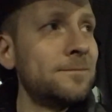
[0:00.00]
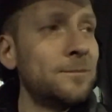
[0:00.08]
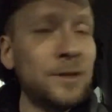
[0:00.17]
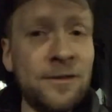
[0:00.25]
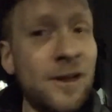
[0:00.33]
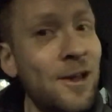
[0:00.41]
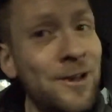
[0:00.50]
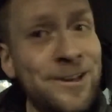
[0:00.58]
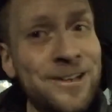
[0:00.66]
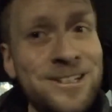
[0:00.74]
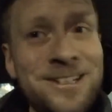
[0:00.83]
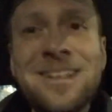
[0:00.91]
we've
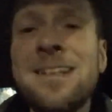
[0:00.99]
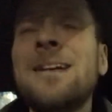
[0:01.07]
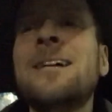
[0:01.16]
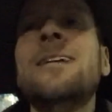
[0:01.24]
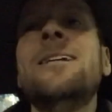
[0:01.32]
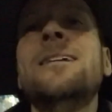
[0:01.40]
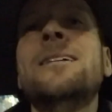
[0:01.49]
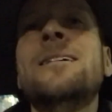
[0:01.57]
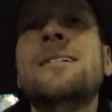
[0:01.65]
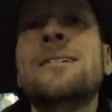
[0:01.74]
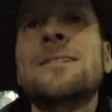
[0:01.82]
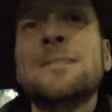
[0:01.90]
heard
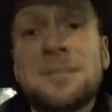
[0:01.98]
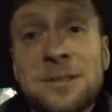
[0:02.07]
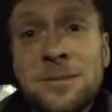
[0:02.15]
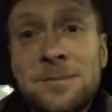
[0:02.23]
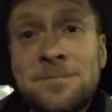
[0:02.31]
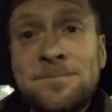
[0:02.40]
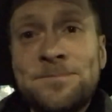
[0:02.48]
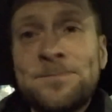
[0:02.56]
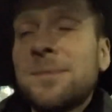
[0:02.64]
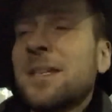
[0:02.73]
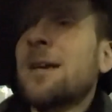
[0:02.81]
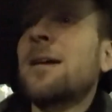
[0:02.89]
some
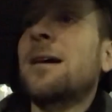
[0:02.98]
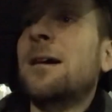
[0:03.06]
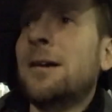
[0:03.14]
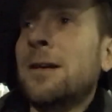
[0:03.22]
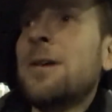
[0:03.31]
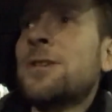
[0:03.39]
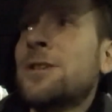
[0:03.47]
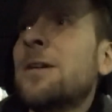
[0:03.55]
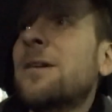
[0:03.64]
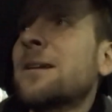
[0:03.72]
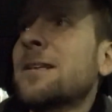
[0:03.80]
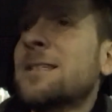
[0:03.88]
i urge you
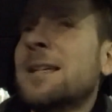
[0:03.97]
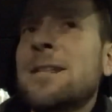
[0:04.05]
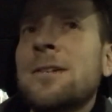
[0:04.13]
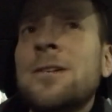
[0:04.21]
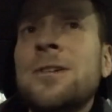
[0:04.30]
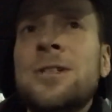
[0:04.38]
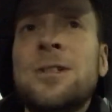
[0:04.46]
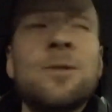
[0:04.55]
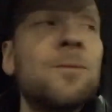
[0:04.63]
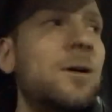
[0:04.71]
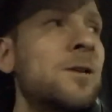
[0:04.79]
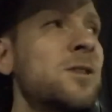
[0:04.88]
like i said I urge you to
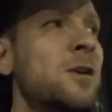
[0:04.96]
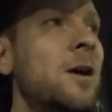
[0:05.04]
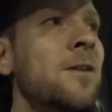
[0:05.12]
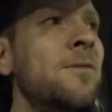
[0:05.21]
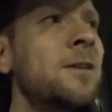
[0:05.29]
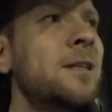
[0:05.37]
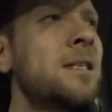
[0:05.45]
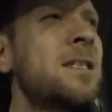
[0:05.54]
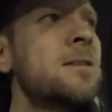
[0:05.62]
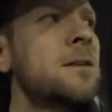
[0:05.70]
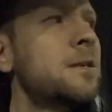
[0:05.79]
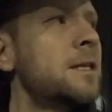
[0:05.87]
watch i've this
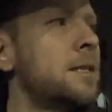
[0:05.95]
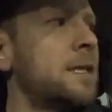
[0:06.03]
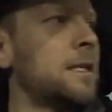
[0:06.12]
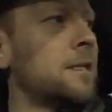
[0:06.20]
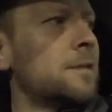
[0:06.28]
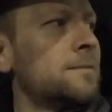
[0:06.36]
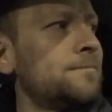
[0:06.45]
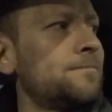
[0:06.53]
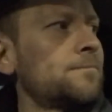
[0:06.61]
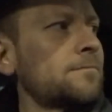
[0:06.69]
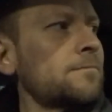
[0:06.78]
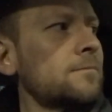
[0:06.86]
is only the um,
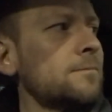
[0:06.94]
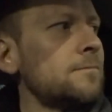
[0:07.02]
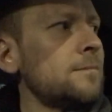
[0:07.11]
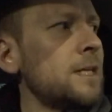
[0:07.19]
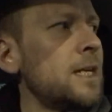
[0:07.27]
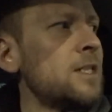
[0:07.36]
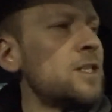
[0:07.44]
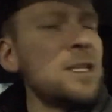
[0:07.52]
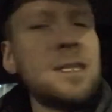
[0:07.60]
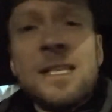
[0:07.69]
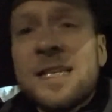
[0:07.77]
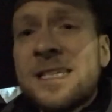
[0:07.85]
actually
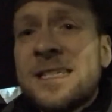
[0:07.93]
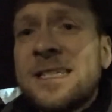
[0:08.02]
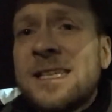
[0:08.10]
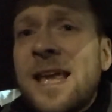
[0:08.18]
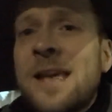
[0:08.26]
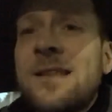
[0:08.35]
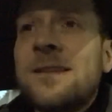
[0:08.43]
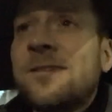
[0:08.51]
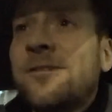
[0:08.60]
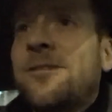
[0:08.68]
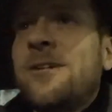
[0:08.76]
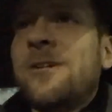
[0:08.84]
the second
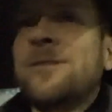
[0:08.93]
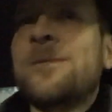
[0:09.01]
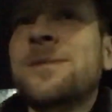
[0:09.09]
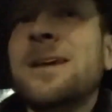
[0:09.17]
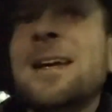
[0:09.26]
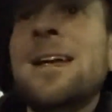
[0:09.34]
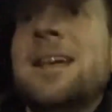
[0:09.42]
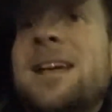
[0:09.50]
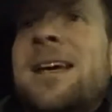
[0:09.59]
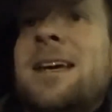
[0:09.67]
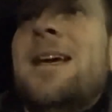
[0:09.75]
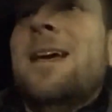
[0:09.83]
film
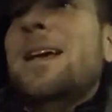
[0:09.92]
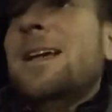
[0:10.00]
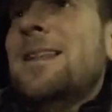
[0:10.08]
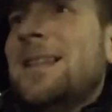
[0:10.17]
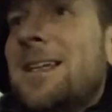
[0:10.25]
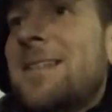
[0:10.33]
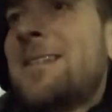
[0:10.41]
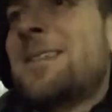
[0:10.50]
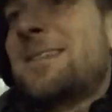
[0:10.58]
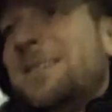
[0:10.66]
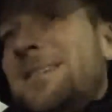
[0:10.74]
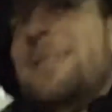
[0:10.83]
in
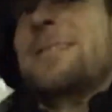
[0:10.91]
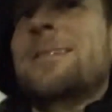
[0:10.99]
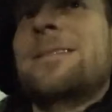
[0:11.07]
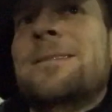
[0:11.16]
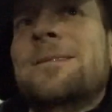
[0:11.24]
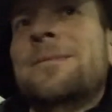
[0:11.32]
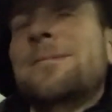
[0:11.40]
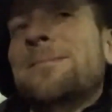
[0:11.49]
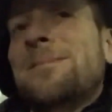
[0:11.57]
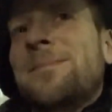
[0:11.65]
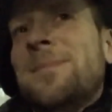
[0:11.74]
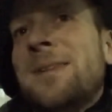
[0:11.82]
this
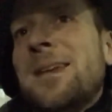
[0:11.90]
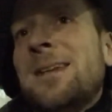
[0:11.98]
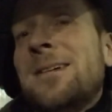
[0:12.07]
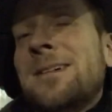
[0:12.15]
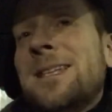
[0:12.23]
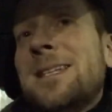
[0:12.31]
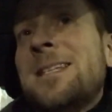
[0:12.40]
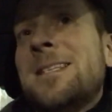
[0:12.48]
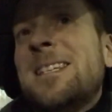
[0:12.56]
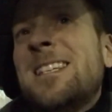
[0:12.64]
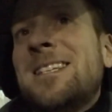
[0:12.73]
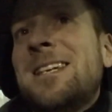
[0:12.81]
they're like this is
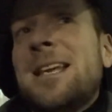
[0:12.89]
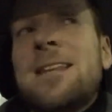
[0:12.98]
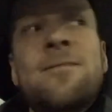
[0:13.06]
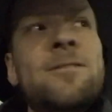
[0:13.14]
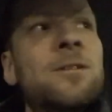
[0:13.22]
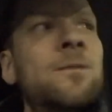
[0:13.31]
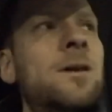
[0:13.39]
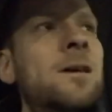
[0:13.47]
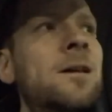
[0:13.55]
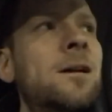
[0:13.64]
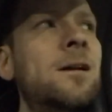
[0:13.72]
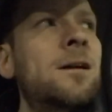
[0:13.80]
the sixth film
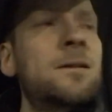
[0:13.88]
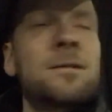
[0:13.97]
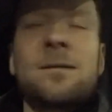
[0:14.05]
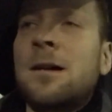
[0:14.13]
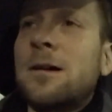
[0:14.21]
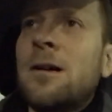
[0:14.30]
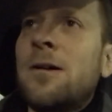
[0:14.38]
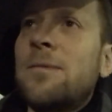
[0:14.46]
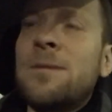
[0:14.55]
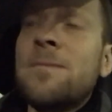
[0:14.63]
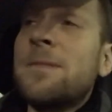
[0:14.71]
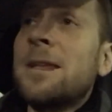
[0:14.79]
and I can't
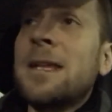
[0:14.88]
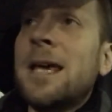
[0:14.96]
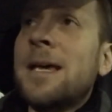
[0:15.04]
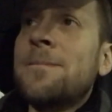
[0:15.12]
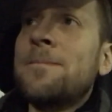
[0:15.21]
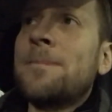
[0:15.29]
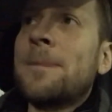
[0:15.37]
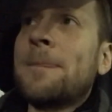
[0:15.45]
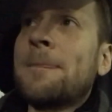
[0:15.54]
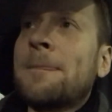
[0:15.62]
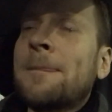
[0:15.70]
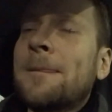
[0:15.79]
remember the name,
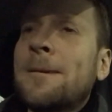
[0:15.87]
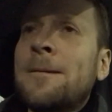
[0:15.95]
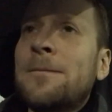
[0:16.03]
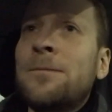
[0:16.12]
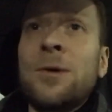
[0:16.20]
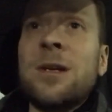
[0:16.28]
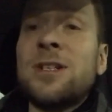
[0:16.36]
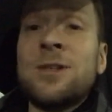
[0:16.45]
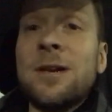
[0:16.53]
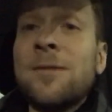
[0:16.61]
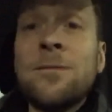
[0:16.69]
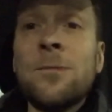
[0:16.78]
which
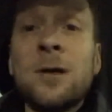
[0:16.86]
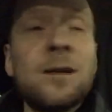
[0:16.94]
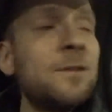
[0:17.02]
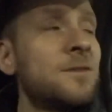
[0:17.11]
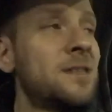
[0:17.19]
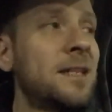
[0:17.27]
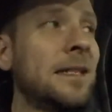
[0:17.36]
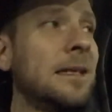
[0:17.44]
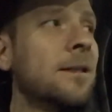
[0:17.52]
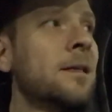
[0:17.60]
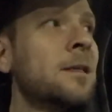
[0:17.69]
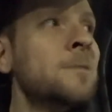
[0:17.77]
even one I've seen
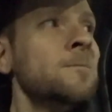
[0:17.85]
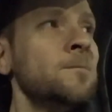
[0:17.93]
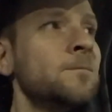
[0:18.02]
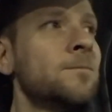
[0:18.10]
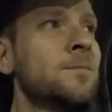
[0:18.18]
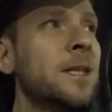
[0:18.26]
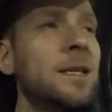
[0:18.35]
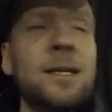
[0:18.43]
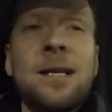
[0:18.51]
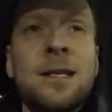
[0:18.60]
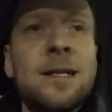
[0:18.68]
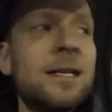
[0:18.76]
in
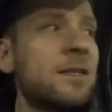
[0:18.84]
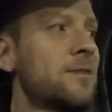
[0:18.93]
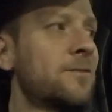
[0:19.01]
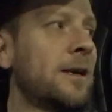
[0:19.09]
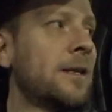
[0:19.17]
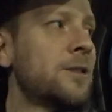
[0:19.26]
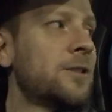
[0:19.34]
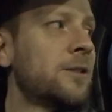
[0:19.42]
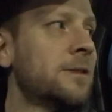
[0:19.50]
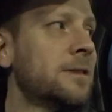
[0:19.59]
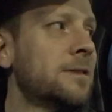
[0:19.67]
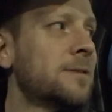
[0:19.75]
in this
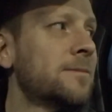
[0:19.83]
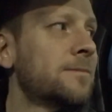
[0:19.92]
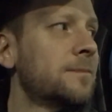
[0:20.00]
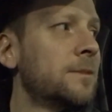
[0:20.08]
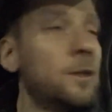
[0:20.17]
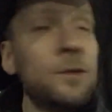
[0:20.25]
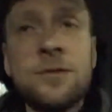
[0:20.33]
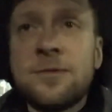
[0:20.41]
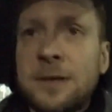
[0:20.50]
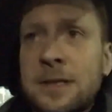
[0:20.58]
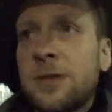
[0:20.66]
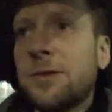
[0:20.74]
franchise, loose
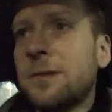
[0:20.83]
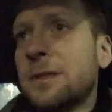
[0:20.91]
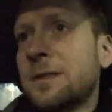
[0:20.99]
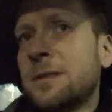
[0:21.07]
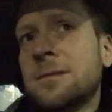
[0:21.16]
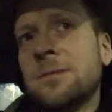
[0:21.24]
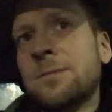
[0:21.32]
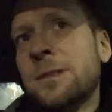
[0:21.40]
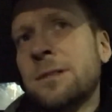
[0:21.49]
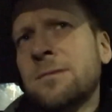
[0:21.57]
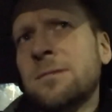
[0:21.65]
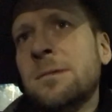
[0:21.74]
franchise.
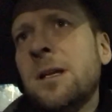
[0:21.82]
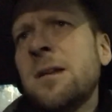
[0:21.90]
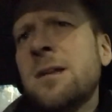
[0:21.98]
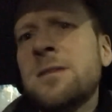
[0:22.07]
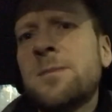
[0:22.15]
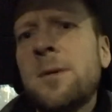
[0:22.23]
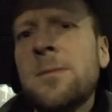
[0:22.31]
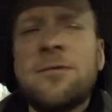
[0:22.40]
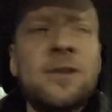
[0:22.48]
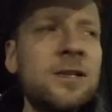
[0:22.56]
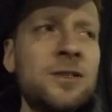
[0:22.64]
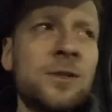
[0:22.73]
Well, no, no, it's proper
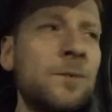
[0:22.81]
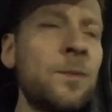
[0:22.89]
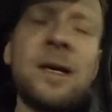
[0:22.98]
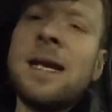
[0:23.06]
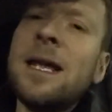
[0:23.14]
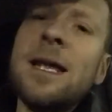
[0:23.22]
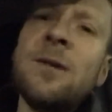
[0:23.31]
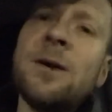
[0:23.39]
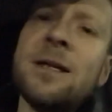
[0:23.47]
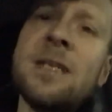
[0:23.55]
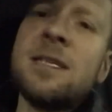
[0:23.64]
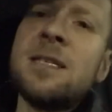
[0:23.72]
franchise. But uh,
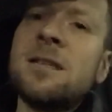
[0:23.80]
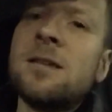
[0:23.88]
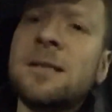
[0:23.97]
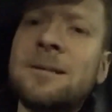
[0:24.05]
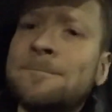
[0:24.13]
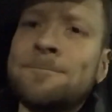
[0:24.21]
anyway, this is like